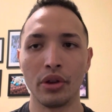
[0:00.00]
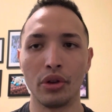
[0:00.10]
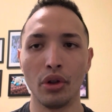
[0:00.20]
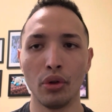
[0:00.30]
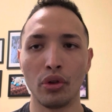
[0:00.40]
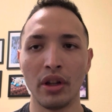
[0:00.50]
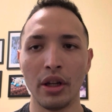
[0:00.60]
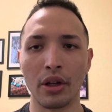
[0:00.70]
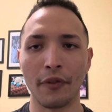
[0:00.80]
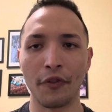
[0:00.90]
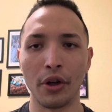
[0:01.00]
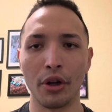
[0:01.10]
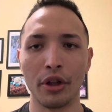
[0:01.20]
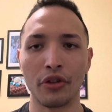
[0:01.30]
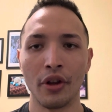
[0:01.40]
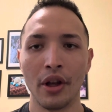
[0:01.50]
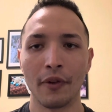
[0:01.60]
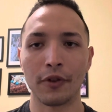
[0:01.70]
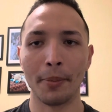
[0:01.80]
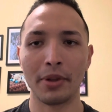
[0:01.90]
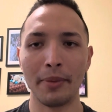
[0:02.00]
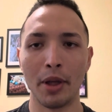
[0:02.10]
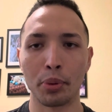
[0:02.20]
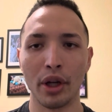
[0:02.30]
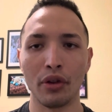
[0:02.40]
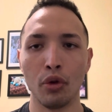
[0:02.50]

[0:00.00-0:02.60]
due to the interference from Damian Priest,